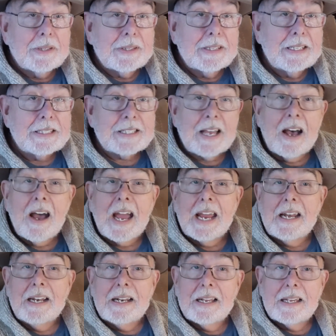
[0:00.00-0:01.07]

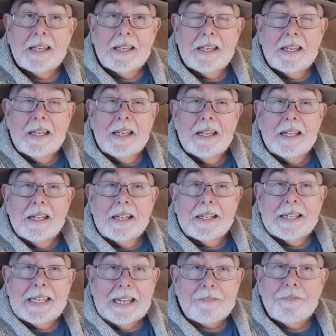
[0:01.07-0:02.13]
design
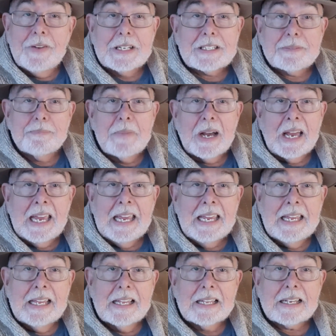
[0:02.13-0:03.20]
that fits
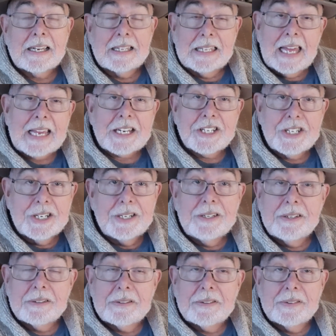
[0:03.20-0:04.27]
my collection,
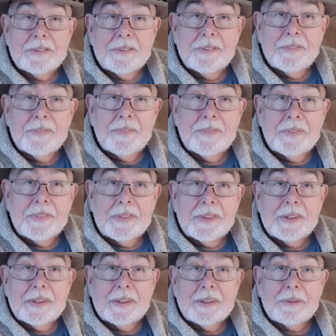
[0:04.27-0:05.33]

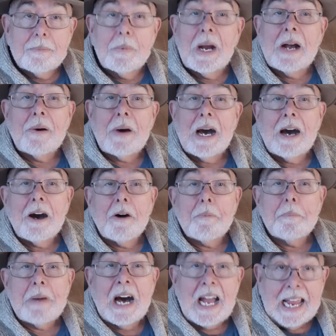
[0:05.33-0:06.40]
well, I'll
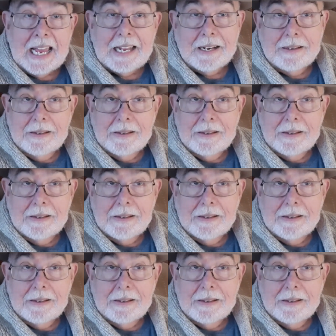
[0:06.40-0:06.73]
buy it.